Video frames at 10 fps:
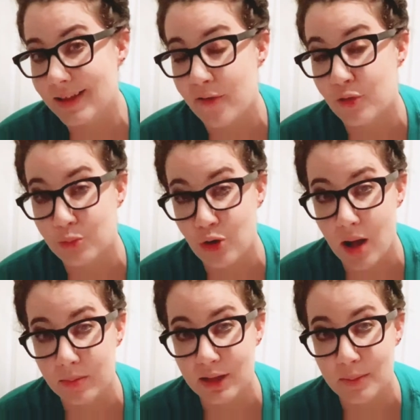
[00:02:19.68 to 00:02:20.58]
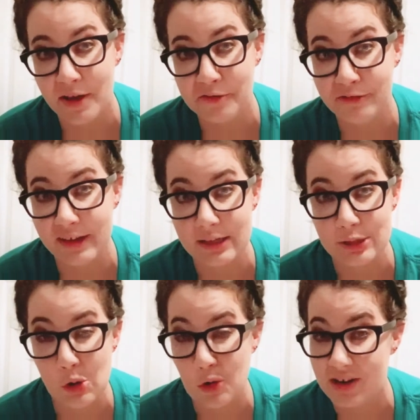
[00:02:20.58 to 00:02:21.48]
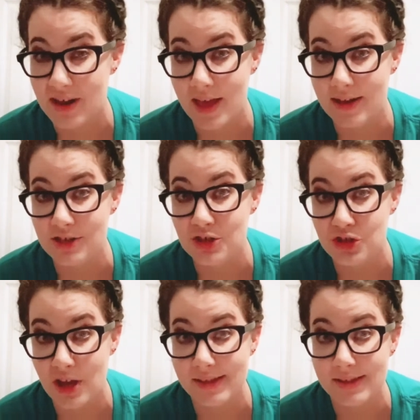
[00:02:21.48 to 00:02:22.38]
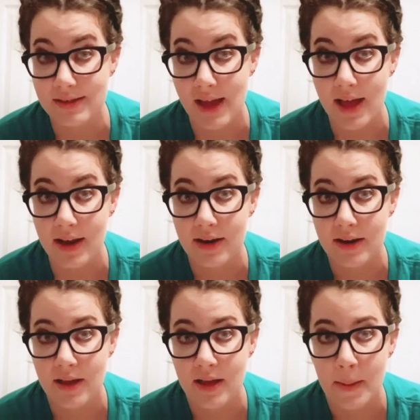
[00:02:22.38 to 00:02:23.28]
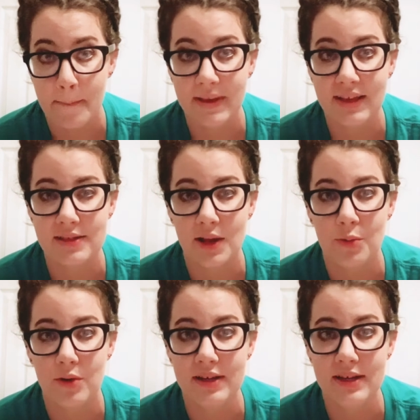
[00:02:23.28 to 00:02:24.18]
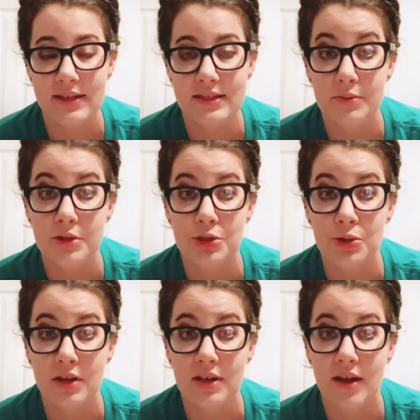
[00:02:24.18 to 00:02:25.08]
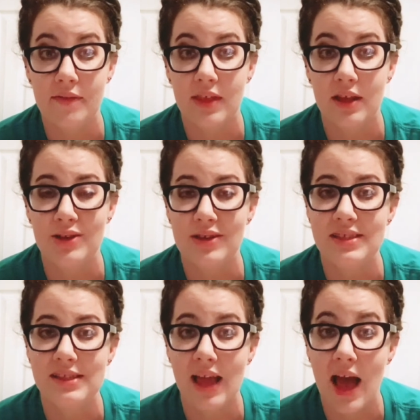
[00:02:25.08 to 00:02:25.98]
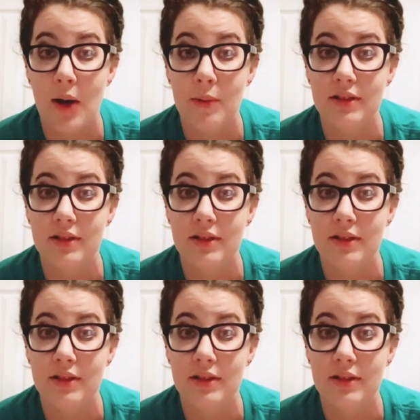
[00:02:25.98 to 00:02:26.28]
have a problem, a fix, or an end just yet, because I wanted it to be short enough that you could see how it